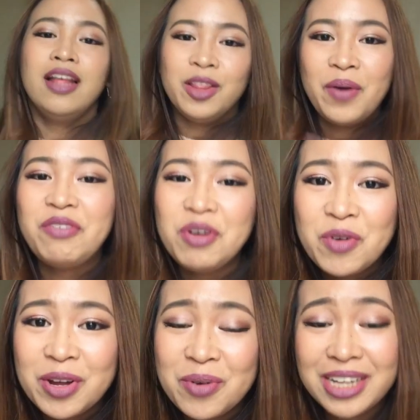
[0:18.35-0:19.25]
Hello
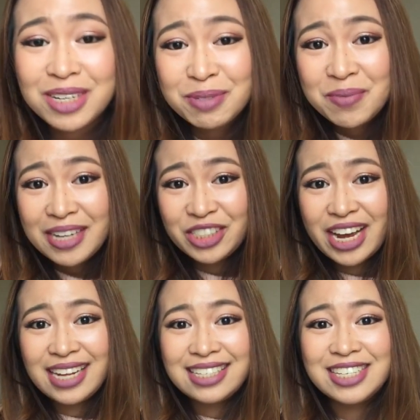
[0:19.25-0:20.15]
everyone, welcome to my
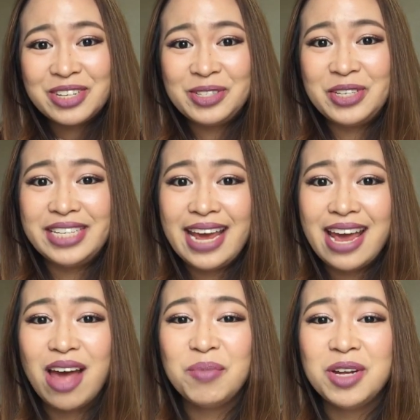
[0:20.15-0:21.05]
channel. So
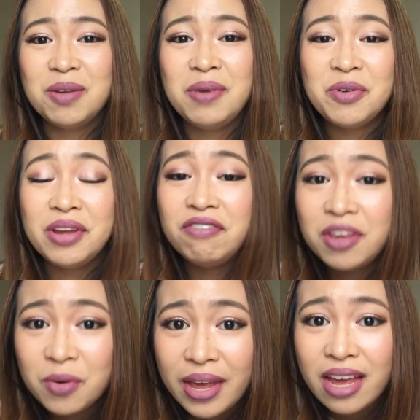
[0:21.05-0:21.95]
today I'm going to be
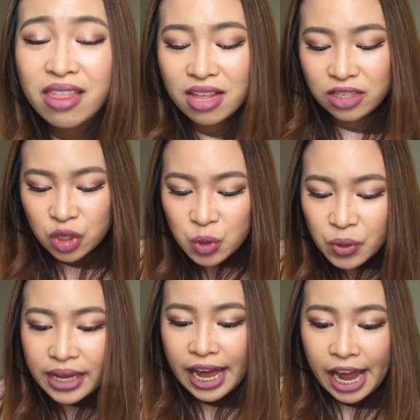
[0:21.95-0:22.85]
reviewing the
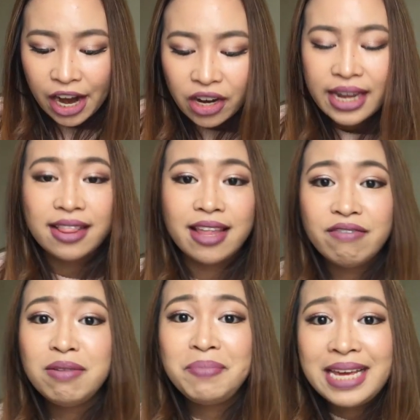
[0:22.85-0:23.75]
DUcare
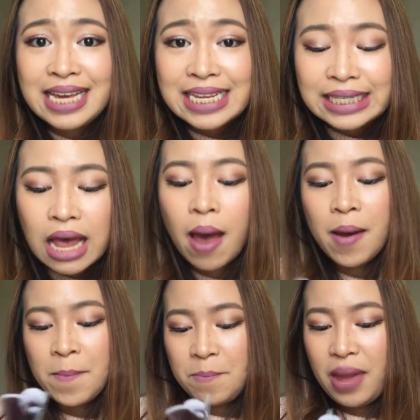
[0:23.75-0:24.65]
11-piece
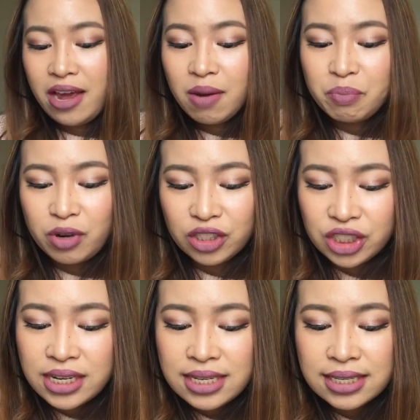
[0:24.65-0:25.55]
makeup
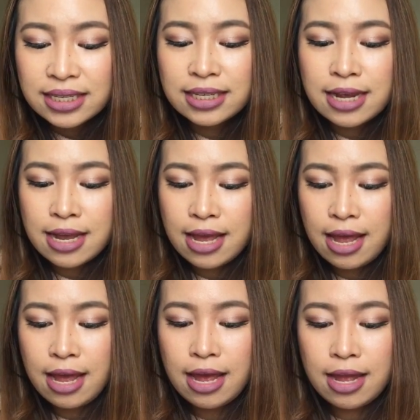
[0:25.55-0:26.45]
brushes,
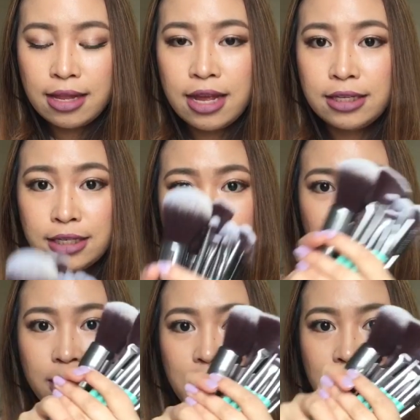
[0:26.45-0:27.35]
and it's
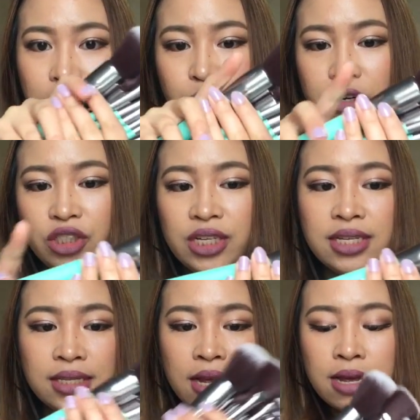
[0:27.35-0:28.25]
these
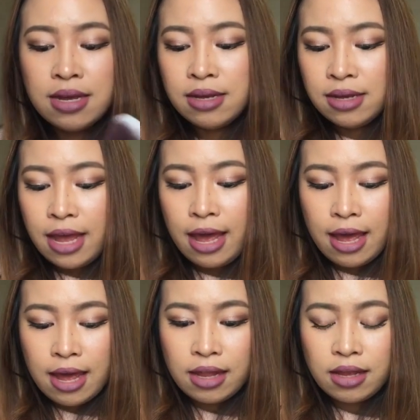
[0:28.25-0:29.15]
brushes.
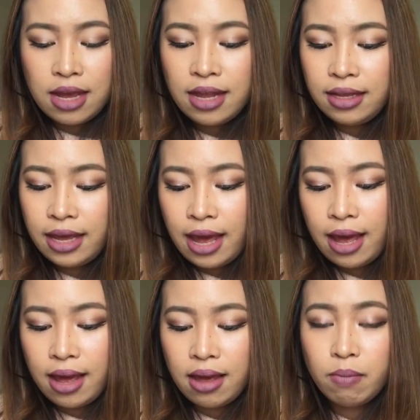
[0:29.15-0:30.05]
And it
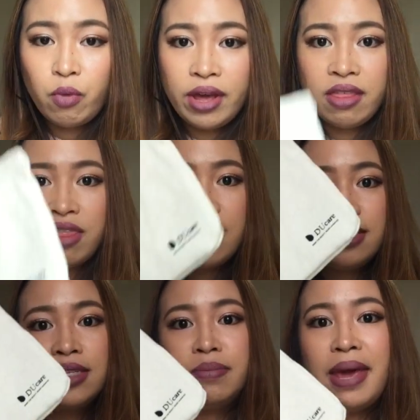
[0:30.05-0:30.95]
came with
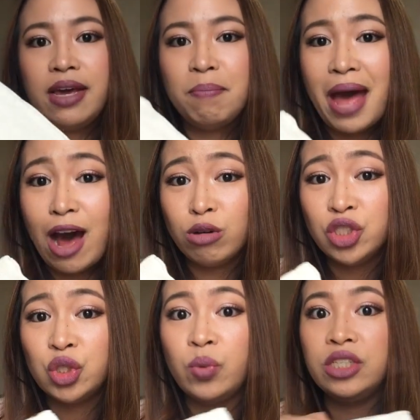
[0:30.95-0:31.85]
this makeup
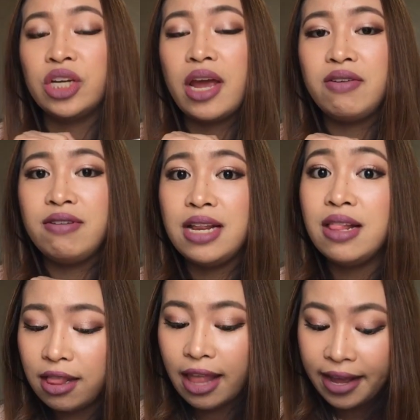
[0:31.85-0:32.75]
pouch, which I
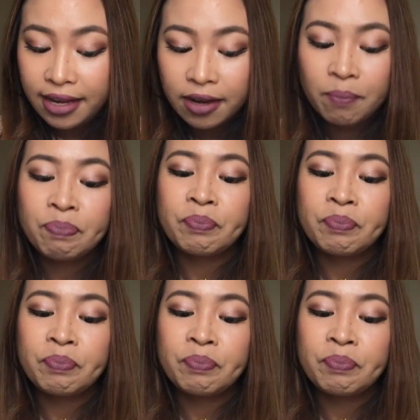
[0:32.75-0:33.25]
really like.